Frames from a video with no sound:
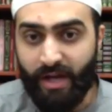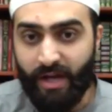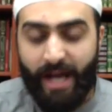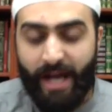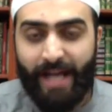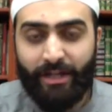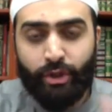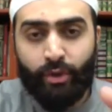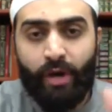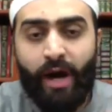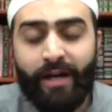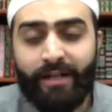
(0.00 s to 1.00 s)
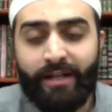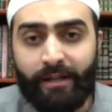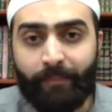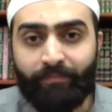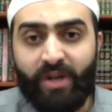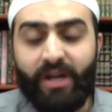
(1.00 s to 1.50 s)
and
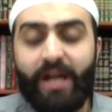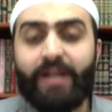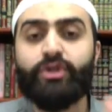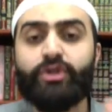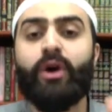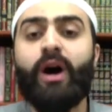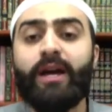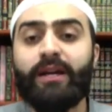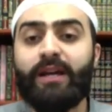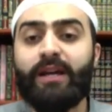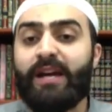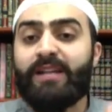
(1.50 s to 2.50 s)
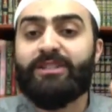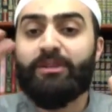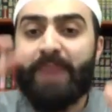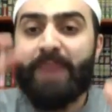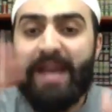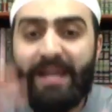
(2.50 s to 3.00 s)
trying to
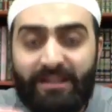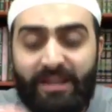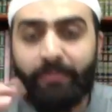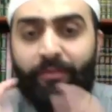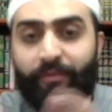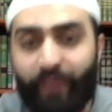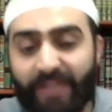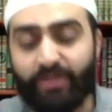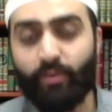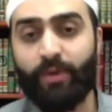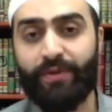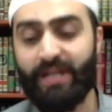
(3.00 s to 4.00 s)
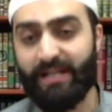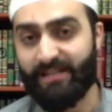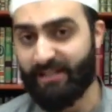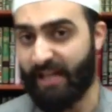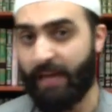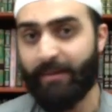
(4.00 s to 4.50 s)
make them fit within
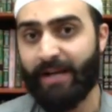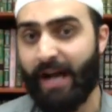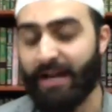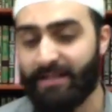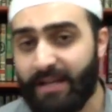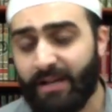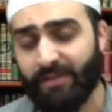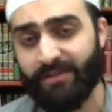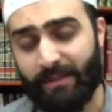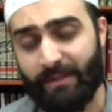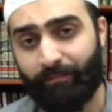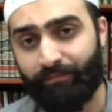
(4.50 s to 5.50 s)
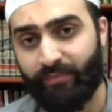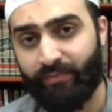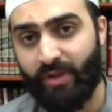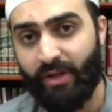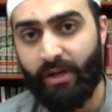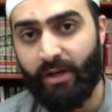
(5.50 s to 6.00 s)
Islamic ideals.
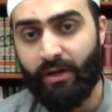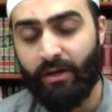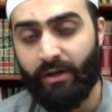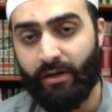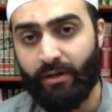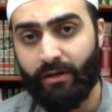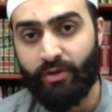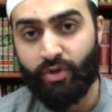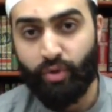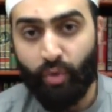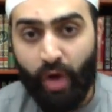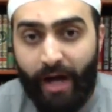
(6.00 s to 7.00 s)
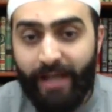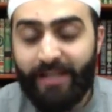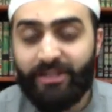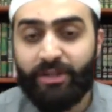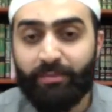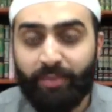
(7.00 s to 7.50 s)
Trying
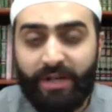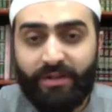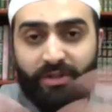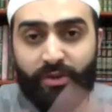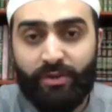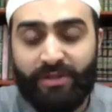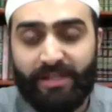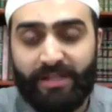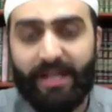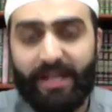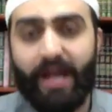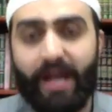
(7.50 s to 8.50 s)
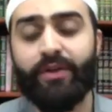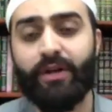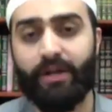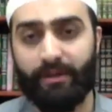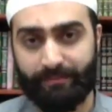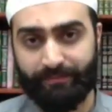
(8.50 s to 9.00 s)
to bring the two together.